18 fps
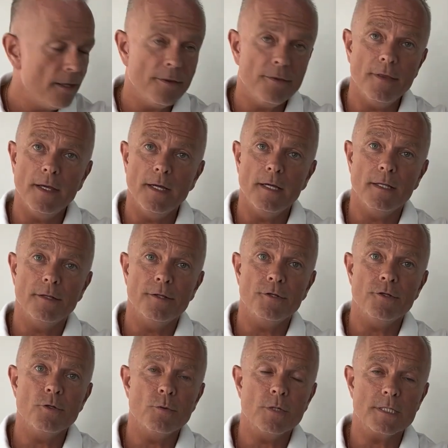
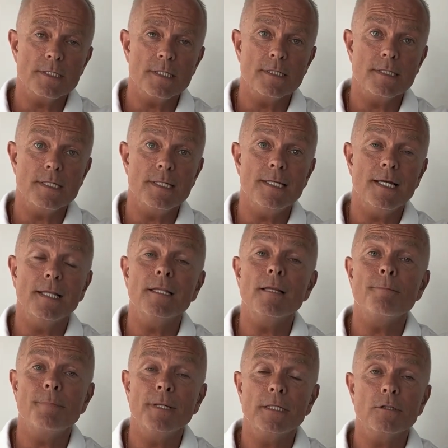the USDT and the
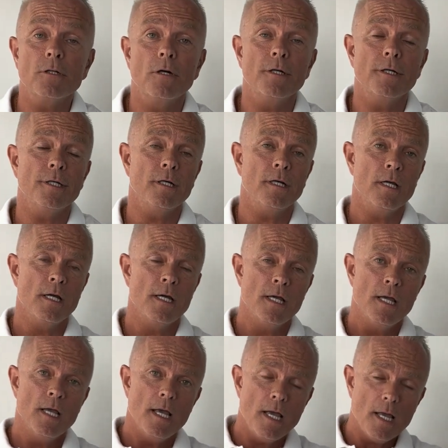Bitcoin
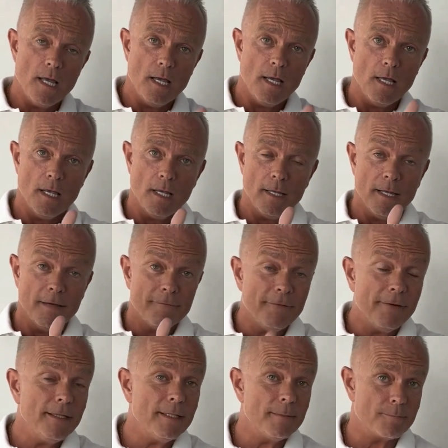
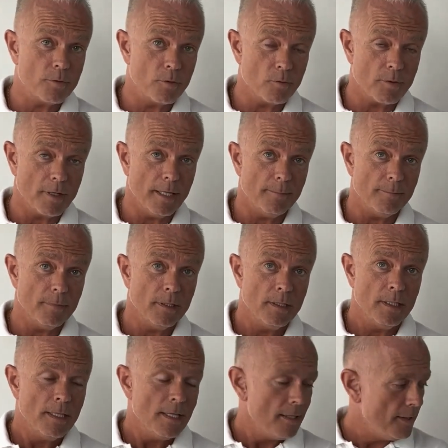affiliate program.
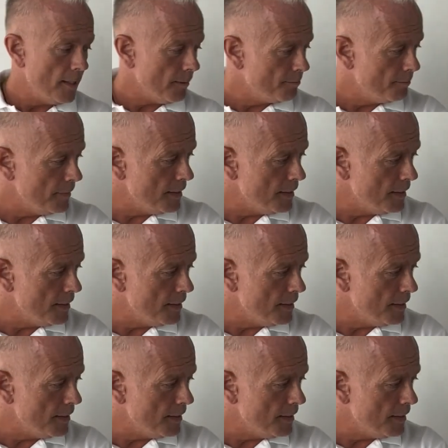That